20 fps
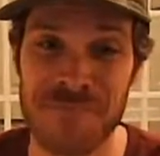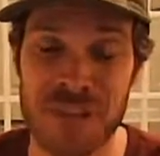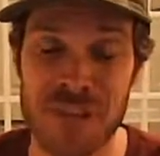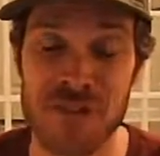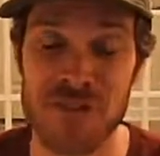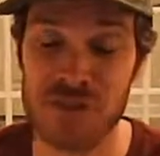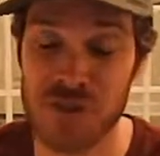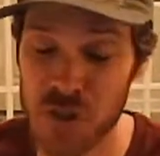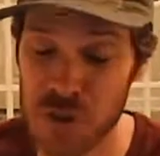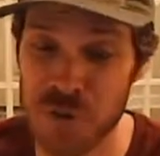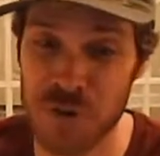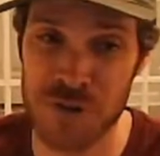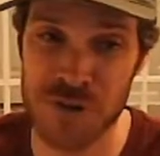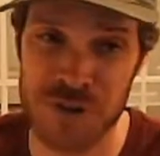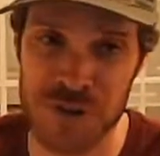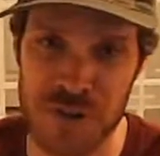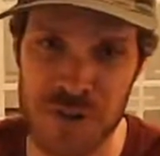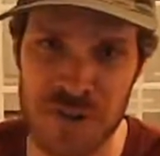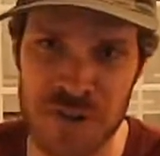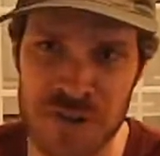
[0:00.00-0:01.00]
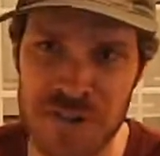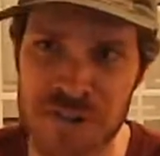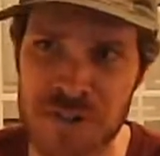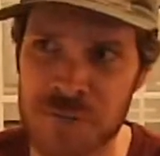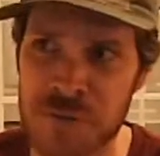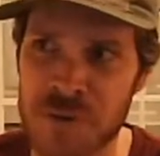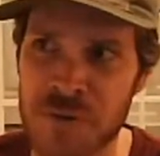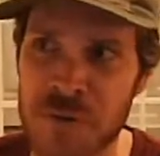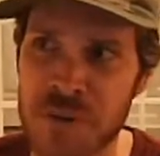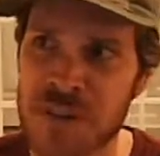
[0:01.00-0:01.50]
Super stoked. This has
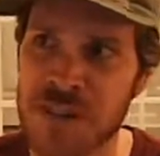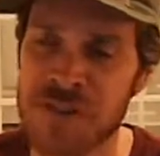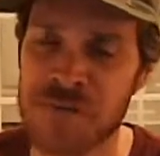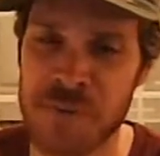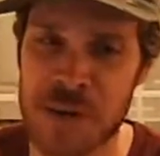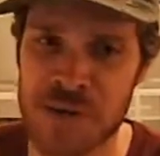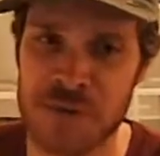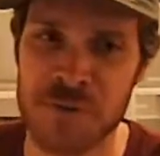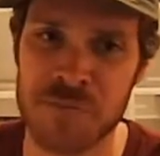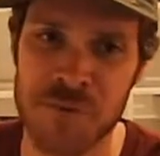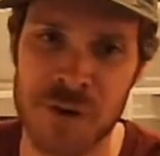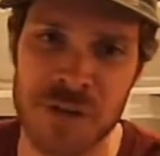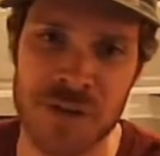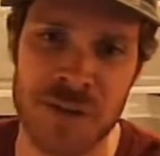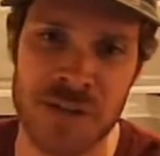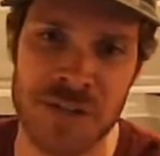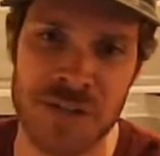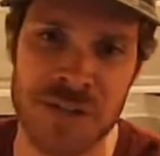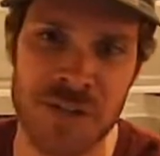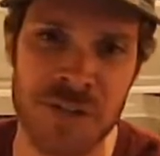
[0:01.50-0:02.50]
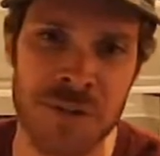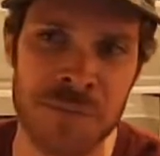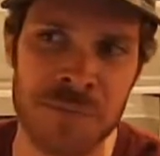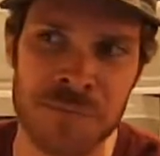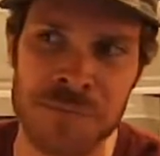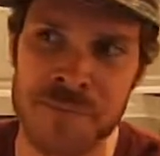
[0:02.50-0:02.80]
been a really special project too.